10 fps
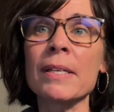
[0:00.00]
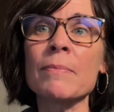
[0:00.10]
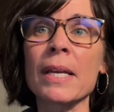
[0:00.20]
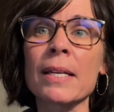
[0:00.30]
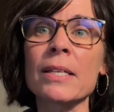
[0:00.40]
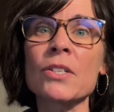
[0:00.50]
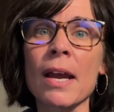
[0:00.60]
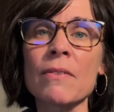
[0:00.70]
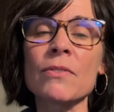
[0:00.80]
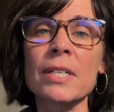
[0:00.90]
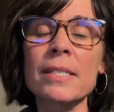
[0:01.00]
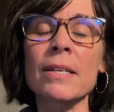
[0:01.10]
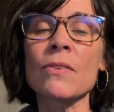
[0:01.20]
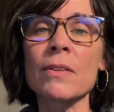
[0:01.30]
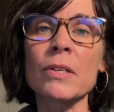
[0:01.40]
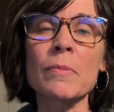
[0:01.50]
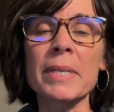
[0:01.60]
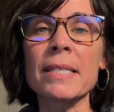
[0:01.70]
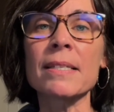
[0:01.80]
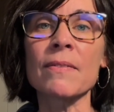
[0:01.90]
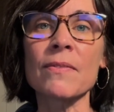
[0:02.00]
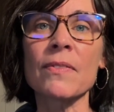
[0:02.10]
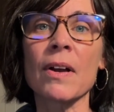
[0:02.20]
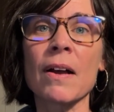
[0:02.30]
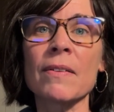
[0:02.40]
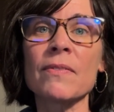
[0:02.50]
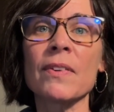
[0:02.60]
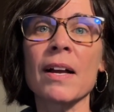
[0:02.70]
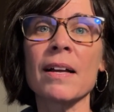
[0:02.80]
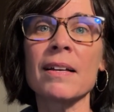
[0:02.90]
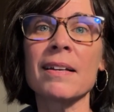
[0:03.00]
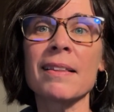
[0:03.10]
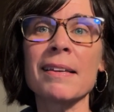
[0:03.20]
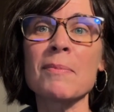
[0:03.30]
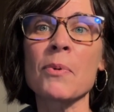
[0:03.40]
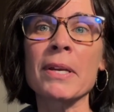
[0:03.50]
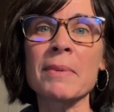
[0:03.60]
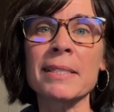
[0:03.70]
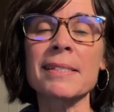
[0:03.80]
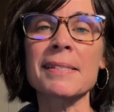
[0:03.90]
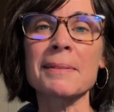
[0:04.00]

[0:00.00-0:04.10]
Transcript: manage every single little piece of the appointments.